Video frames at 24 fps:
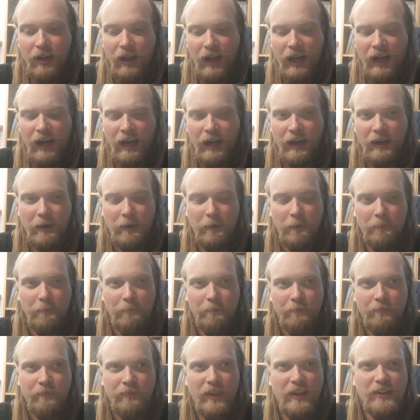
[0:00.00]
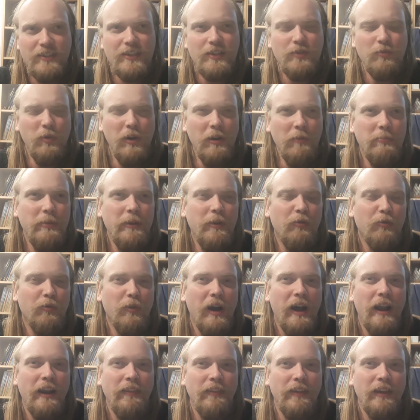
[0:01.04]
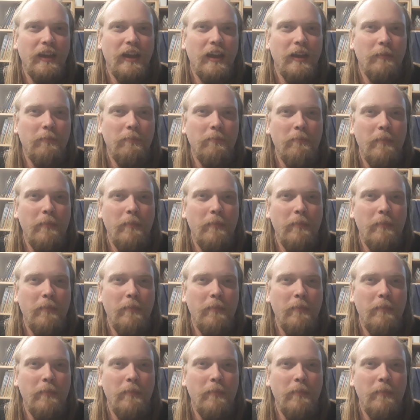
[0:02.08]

There's this one bit right at the end.